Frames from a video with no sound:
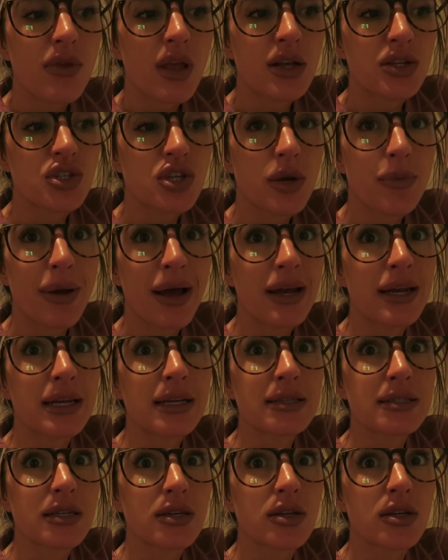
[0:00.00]
it's your
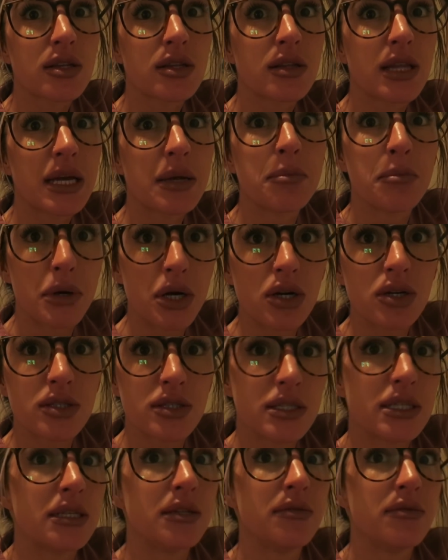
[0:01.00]
appendix, it could like
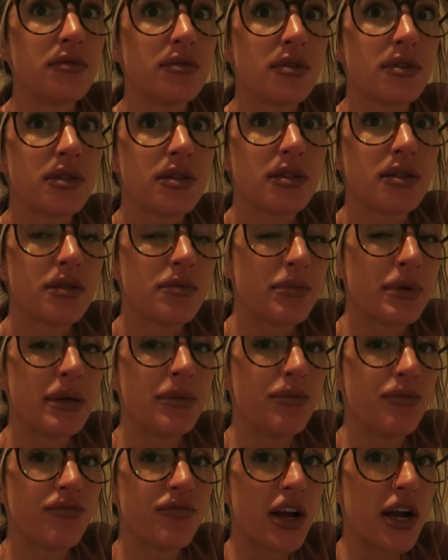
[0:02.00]
burst and
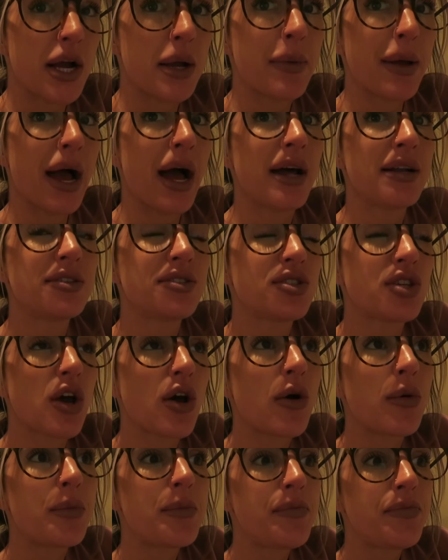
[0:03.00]
be very bad.
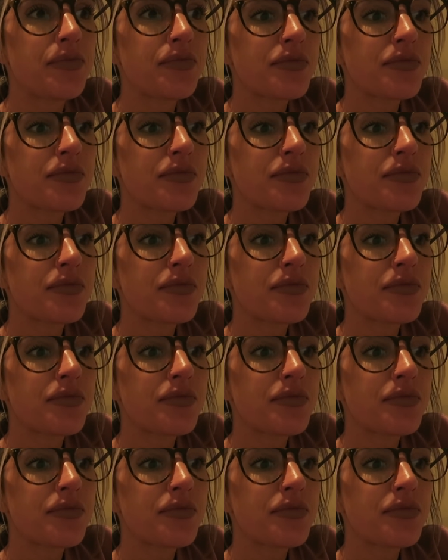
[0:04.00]
So